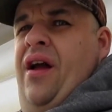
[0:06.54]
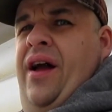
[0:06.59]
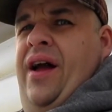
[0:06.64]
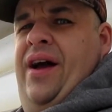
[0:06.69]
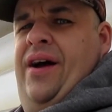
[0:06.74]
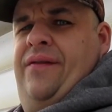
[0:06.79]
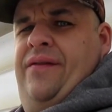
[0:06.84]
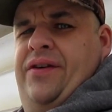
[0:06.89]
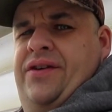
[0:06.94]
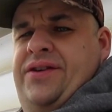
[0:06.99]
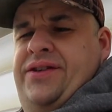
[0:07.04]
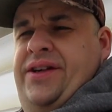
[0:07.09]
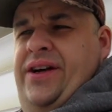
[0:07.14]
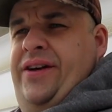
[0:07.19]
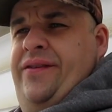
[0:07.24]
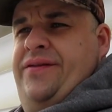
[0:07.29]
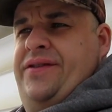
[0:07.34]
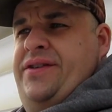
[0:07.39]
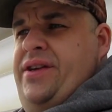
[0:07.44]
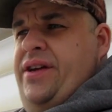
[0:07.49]
Have
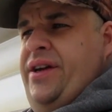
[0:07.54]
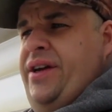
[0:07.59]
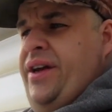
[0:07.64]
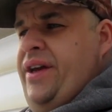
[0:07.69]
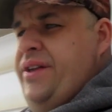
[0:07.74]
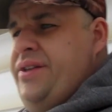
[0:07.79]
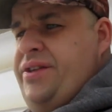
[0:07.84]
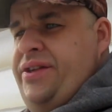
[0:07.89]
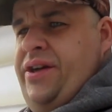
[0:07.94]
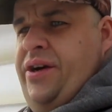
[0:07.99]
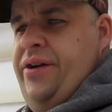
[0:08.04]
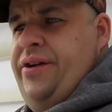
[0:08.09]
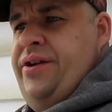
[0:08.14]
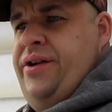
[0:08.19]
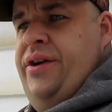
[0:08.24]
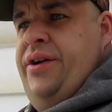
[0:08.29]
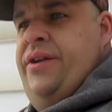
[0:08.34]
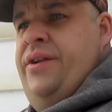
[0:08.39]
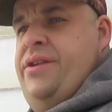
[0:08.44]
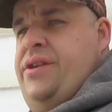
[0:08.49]
ourselves a start
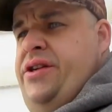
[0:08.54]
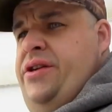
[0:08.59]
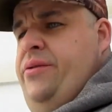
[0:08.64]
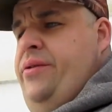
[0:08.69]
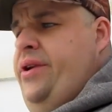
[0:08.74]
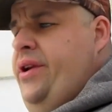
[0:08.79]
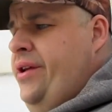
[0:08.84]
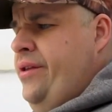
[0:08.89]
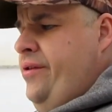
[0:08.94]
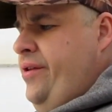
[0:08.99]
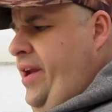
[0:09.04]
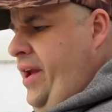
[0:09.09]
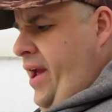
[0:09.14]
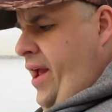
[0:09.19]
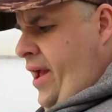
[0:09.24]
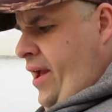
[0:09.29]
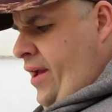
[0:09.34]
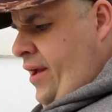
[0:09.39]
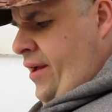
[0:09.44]
to another day.